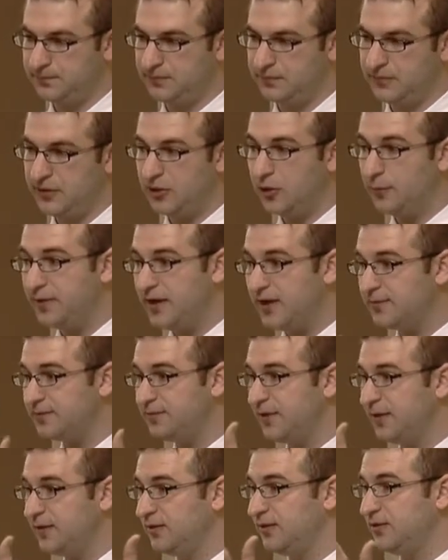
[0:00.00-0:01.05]
And I'll back
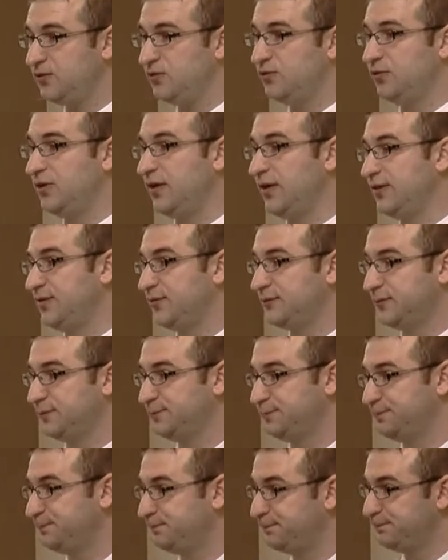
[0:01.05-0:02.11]
finally to you guys,
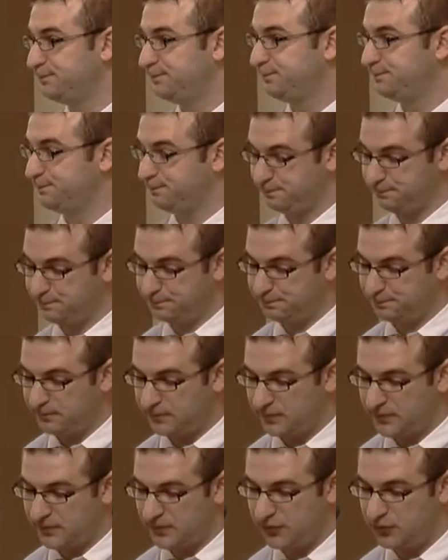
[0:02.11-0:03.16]

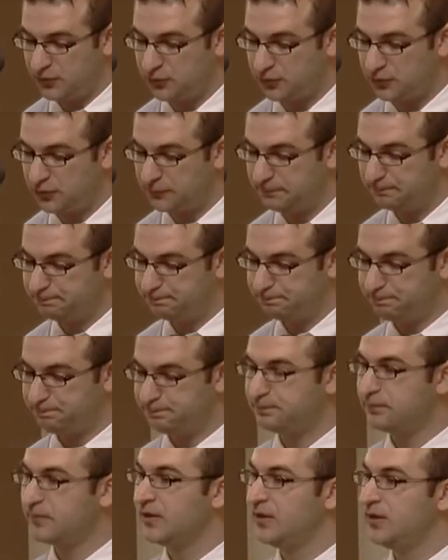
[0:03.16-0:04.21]
the youth.
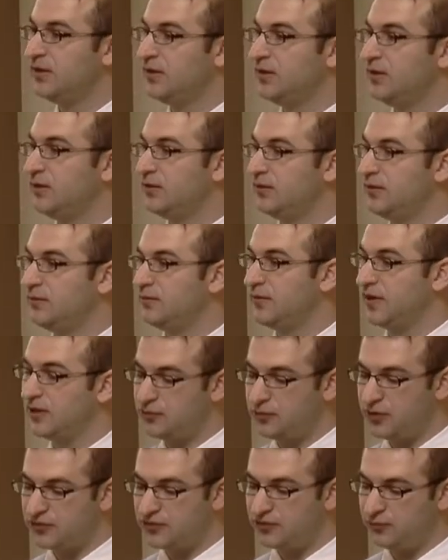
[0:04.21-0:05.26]
My
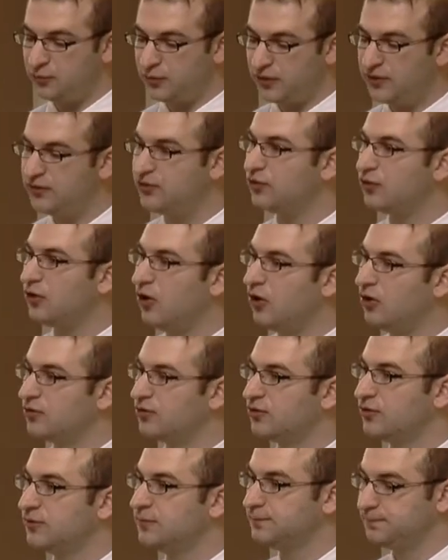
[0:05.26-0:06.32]
question is where is your
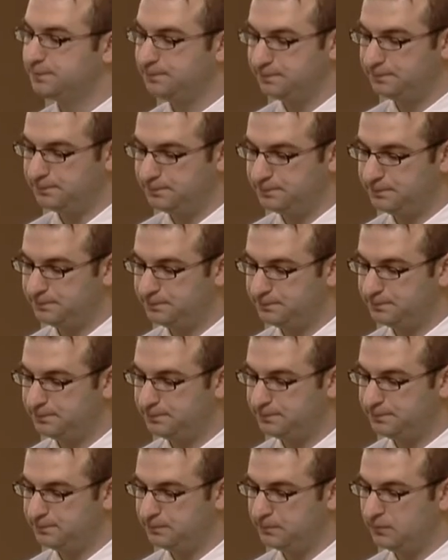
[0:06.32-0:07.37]
altar?
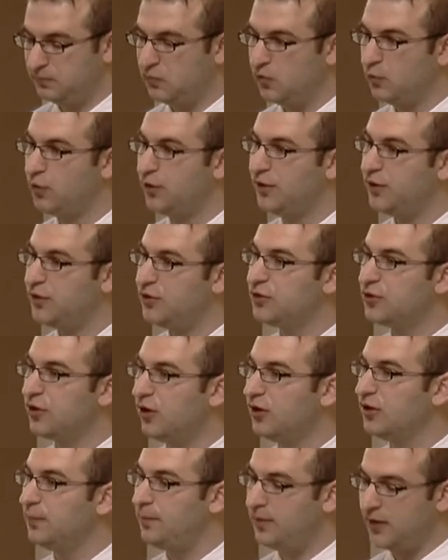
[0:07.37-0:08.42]
Where do you
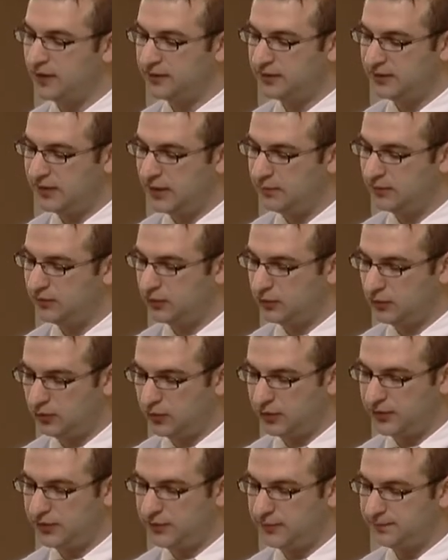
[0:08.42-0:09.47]
call upon the name of the
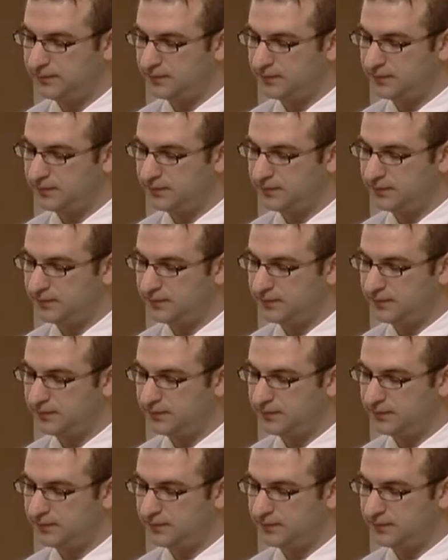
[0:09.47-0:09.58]
Lord?